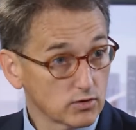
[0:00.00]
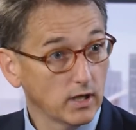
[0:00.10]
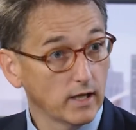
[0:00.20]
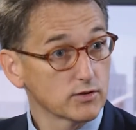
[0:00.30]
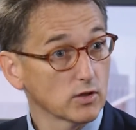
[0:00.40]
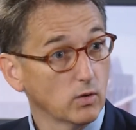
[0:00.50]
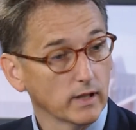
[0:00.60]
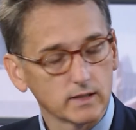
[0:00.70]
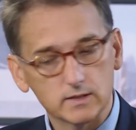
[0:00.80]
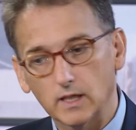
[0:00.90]
clients are quite
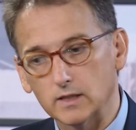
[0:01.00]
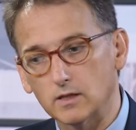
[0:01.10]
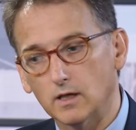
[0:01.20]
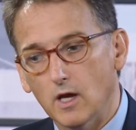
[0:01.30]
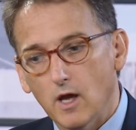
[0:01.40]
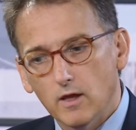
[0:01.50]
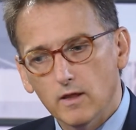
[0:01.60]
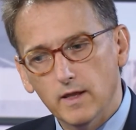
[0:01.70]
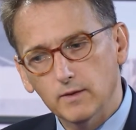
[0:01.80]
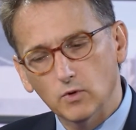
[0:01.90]
content.
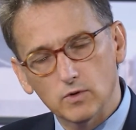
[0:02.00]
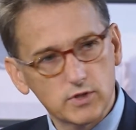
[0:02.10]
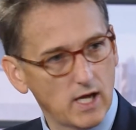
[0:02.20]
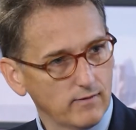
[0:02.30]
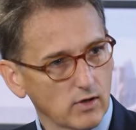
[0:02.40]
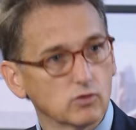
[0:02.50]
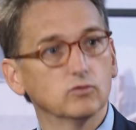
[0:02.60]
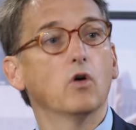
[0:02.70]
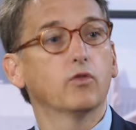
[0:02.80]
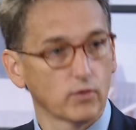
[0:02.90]
Then we also have our
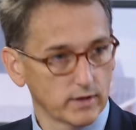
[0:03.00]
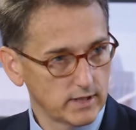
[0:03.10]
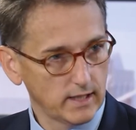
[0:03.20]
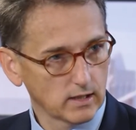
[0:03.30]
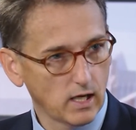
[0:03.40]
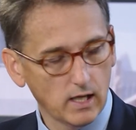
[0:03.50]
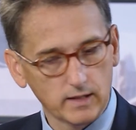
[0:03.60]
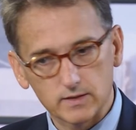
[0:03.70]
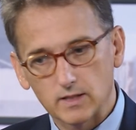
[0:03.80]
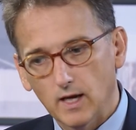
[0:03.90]
growth-orientated
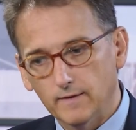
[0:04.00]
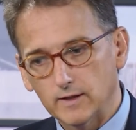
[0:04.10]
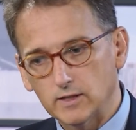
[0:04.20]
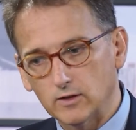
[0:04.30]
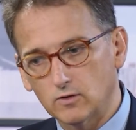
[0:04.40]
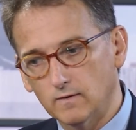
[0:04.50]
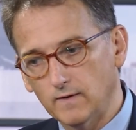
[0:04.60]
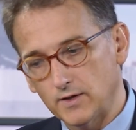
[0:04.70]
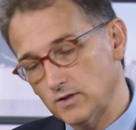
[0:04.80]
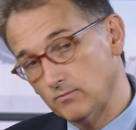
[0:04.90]
clients that tend to
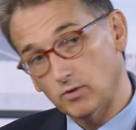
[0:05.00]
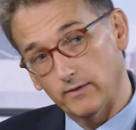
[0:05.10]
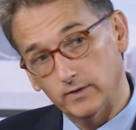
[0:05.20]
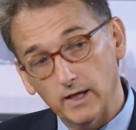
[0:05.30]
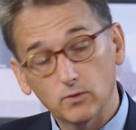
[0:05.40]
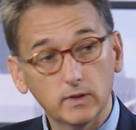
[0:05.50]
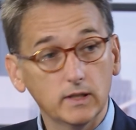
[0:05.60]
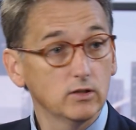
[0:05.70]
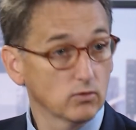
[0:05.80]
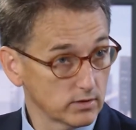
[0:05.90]
invest in private
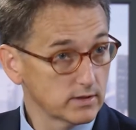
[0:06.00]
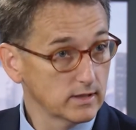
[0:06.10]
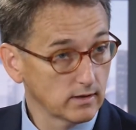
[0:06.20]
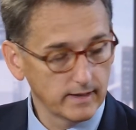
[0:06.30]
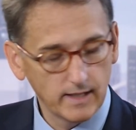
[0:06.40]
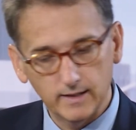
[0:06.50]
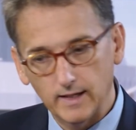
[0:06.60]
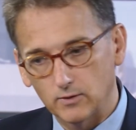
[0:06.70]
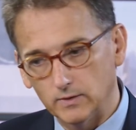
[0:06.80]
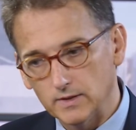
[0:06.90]
equity or indeed in
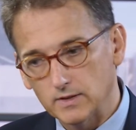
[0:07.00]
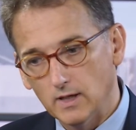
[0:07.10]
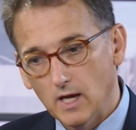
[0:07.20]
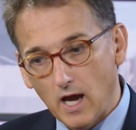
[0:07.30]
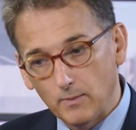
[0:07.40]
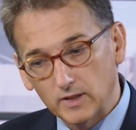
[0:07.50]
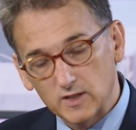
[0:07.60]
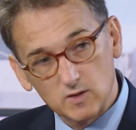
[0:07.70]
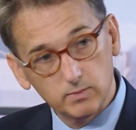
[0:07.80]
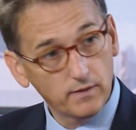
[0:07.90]
equities. And we can
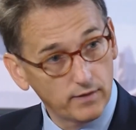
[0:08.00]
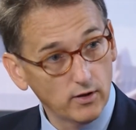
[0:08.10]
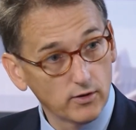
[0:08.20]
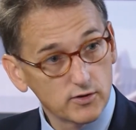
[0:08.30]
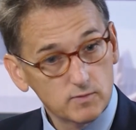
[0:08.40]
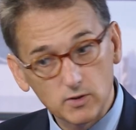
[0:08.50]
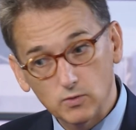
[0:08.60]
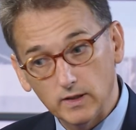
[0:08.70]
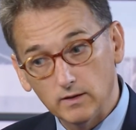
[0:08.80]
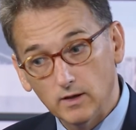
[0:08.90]
split those
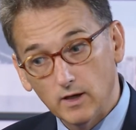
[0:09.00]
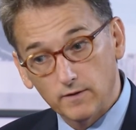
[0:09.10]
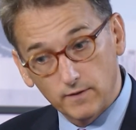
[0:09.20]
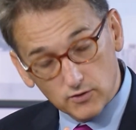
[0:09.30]
between those